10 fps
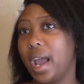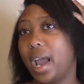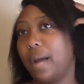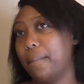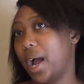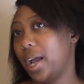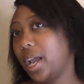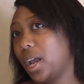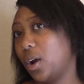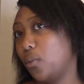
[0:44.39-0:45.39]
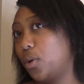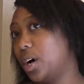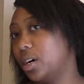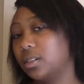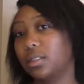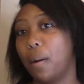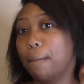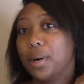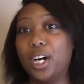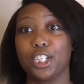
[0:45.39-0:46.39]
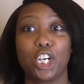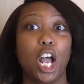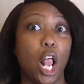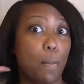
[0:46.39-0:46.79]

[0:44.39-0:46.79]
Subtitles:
and my hair was much